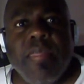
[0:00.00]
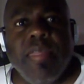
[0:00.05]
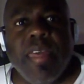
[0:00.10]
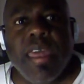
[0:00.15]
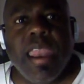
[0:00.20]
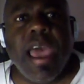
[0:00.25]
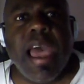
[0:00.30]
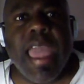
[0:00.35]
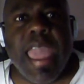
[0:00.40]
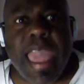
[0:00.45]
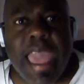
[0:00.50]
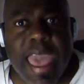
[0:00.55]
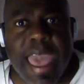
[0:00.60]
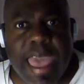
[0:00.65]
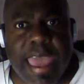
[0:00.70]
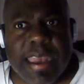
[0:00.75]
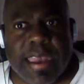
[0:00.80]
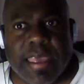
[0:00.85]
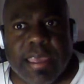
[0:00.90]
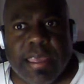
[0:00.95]
than I
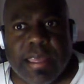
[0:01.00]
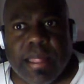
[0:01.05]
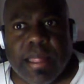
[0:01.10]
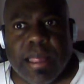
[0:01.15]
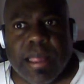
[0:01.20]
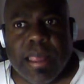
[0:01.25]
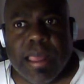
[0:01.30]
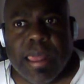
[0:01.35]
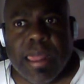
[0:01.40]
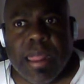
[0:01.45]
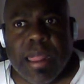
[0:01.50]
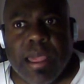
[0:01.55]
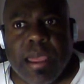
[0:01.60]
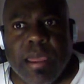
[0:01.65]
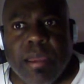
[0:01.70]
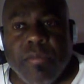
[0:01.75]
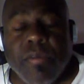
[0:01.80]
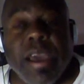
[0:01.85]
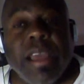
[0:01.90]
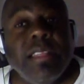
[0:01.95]
had.
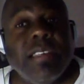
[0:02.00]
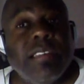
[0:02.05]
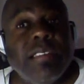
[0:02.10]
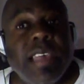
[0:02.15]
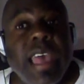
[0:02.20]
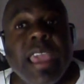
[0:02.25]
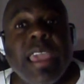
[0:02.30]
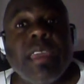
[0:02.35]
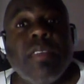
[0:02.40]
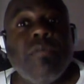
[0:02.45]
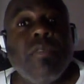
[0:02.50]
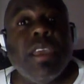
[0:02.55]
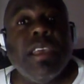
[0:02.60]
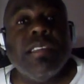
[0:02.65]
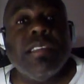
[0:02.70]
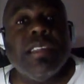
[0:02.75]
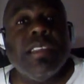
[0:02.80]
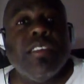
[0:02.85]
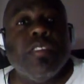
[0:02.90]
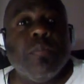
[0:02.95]
Right? The second
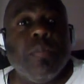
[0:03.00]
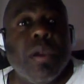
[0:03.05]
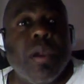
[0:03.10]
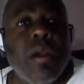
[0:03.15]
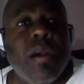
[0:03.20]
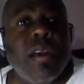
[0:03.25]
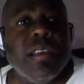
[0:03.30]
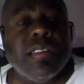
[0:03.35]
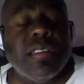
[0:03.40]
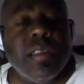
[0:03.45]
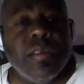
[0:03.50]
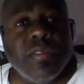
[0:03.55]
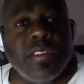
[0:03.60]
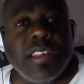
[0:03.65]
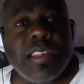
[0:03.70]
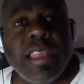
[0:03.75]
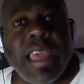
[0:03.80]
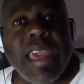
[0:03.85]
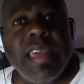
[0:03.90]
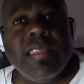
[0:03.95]
reason is because there
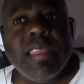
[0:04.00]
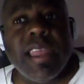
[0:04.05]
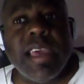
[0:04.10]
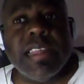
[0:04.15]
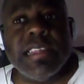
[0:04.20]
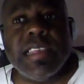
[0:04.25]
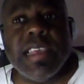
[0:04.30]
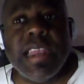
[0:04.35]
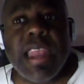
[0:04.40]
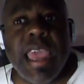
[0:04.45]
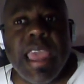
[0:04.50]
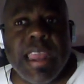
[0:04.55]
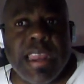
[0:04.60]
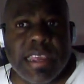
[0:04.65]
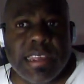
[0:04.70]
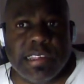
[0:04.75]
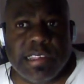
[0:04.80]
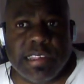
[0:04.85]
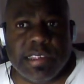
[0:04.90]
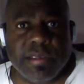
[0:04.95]
was a day in the
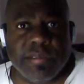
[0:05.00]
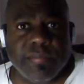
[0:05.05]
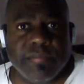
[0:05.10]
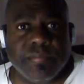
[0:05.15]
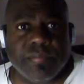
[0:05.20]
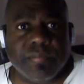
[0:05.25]
1980s